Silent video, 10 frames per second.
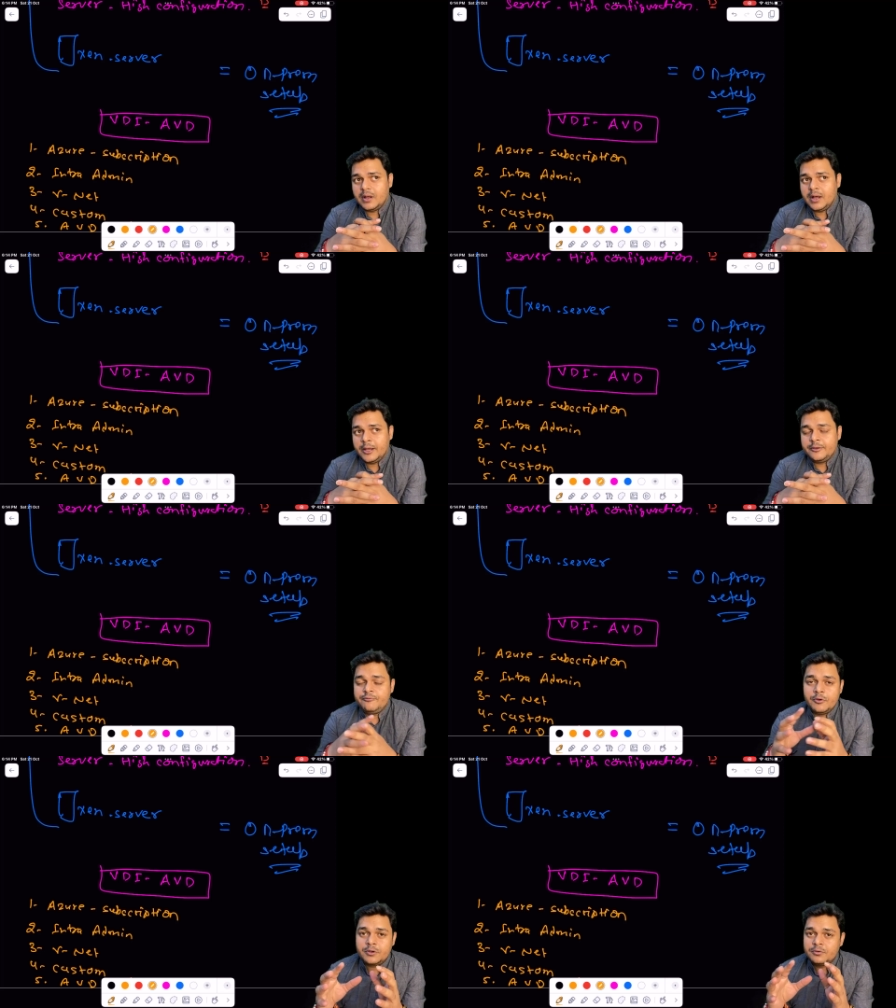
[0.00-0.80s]
Uh, if
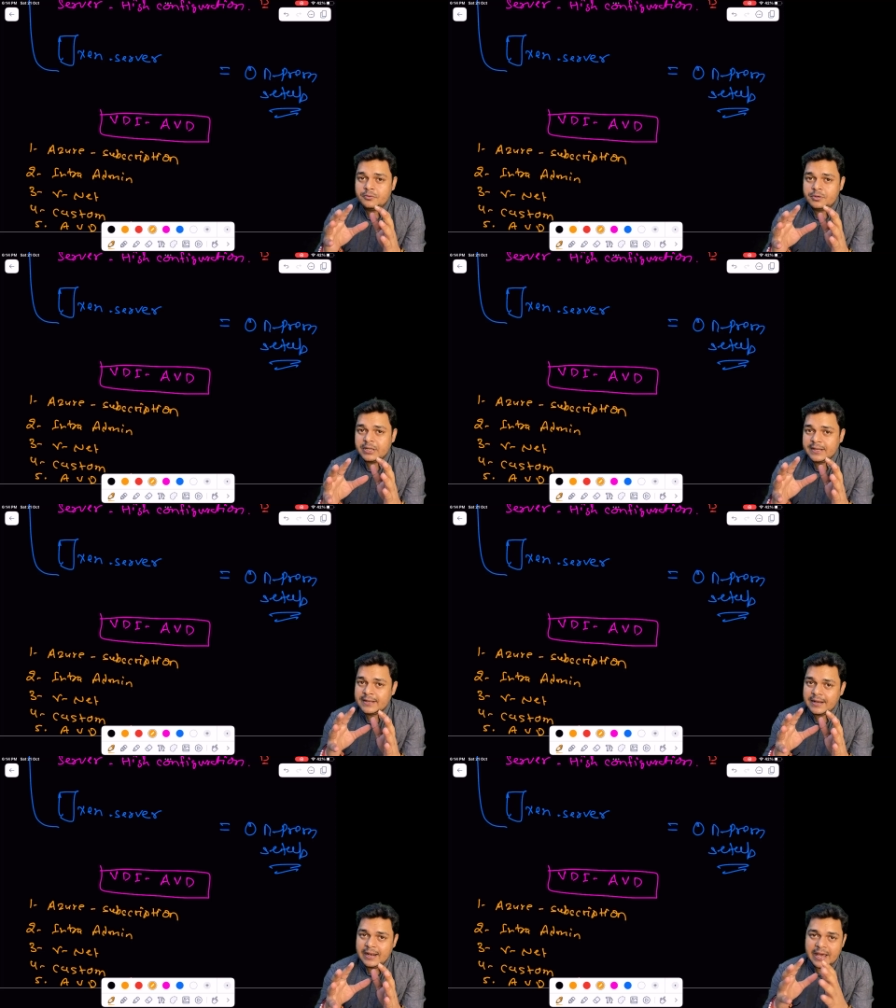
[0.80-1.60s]
you want to
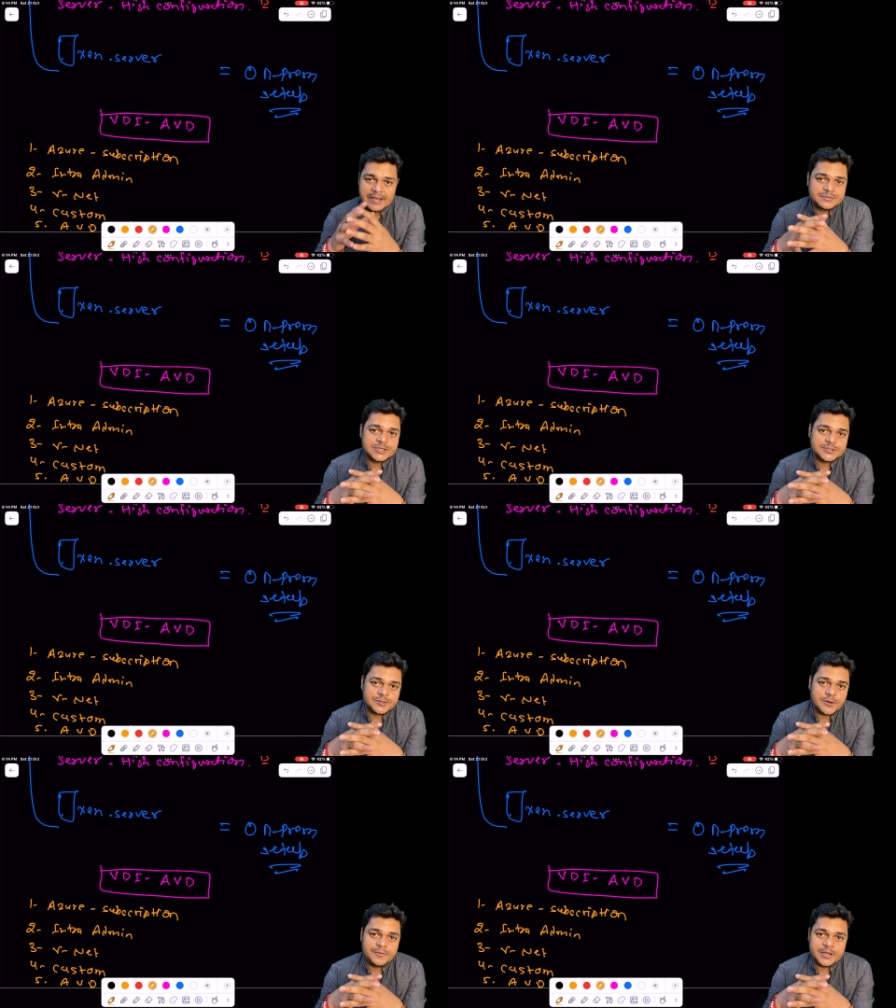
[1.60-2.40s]
take live
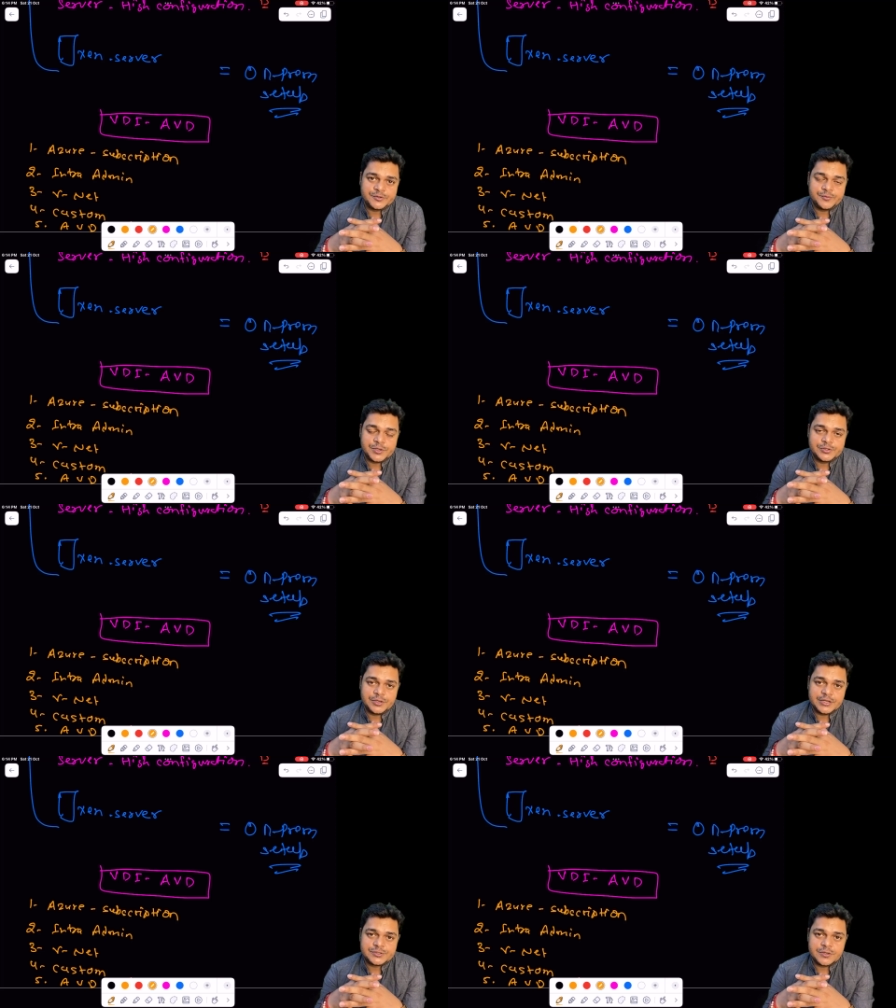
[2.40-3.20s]
session of Azure Virtual
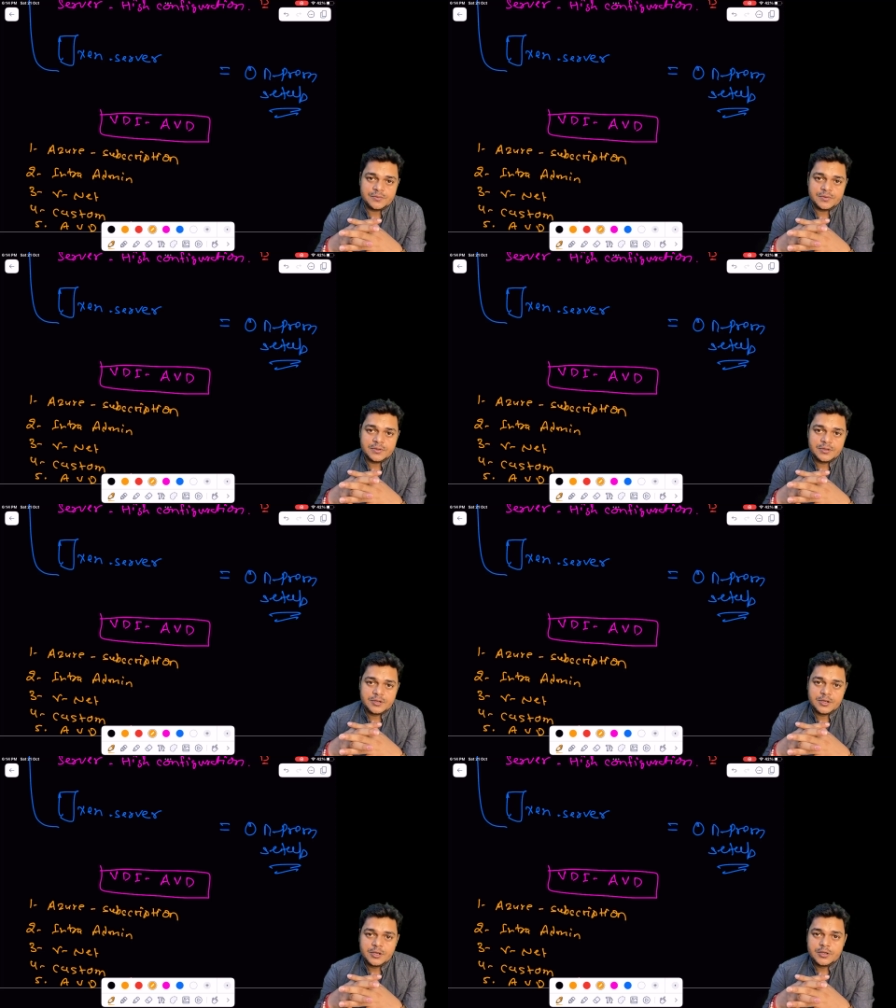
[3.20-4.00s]
Desktop,
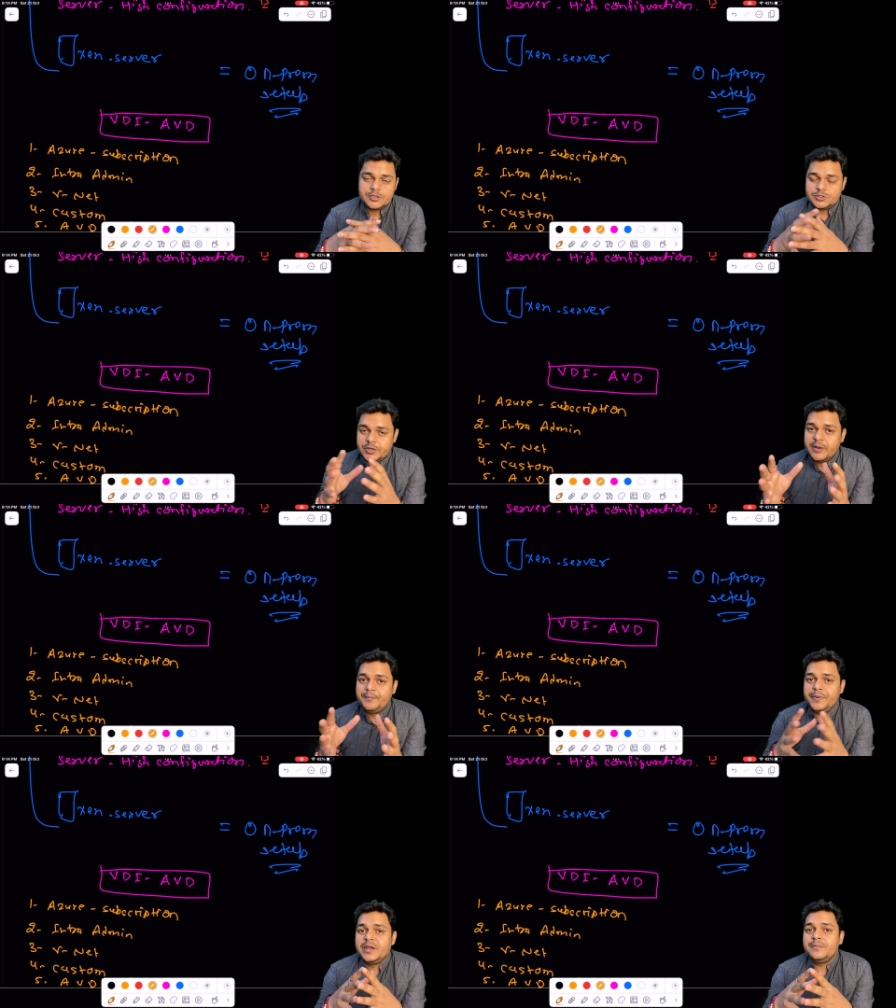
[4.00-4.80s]
so you can
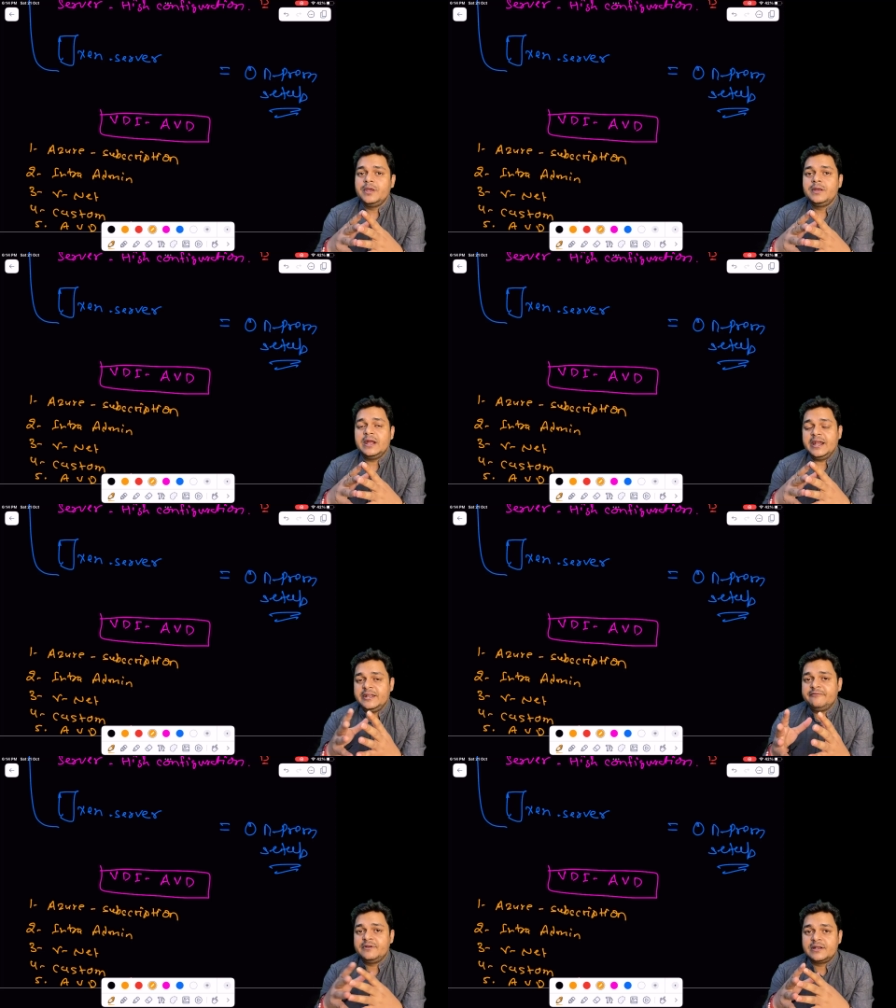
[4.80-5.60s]
ping me and
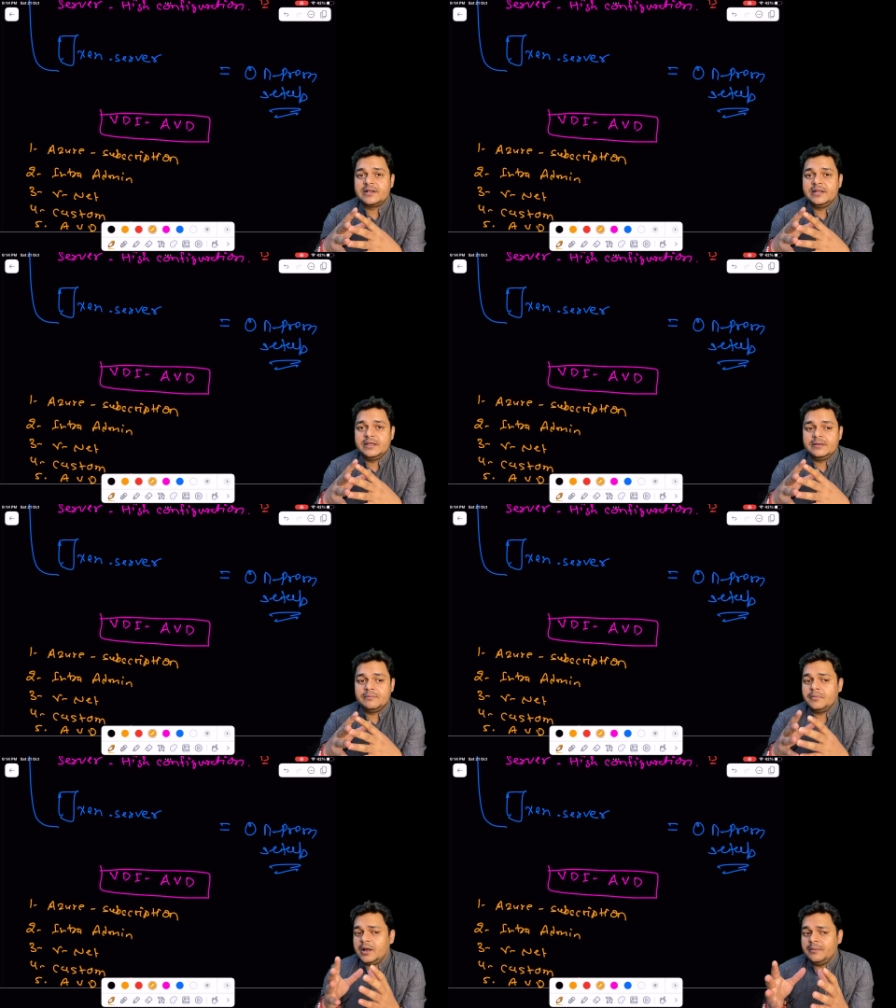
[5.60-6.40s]
definitely
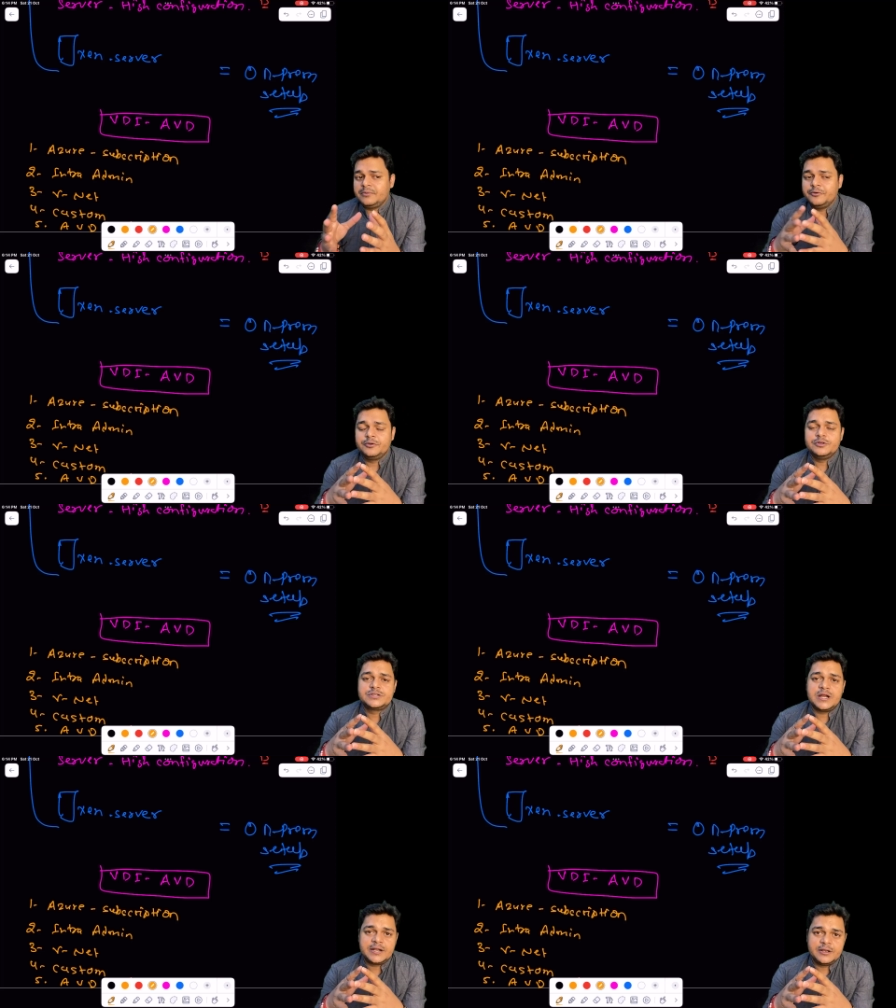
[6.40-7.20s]
I'm going to
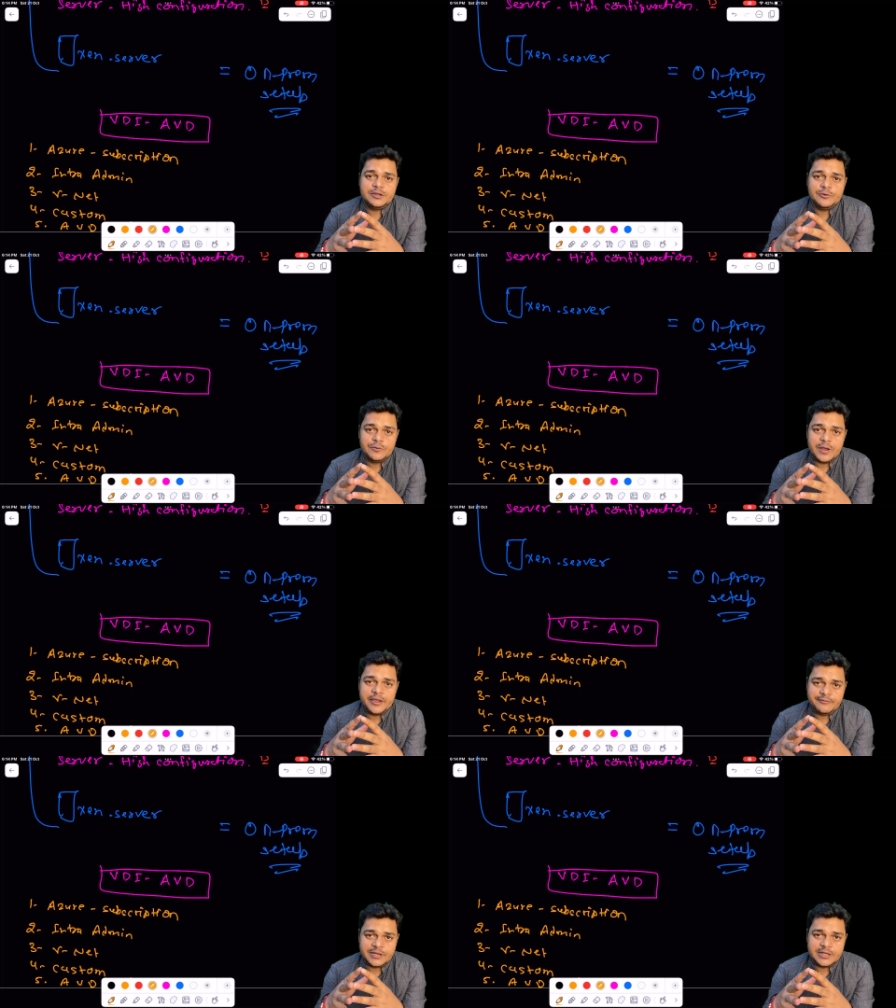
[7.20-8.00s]
start a new
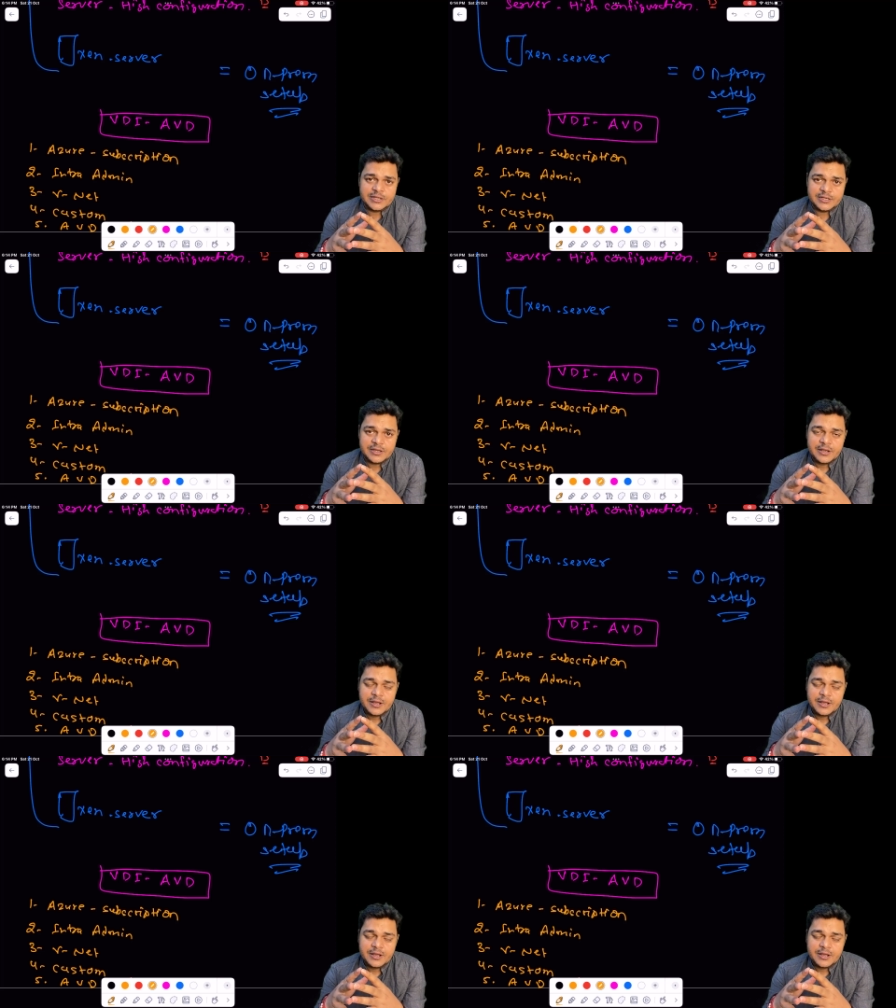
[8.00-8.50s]
AVD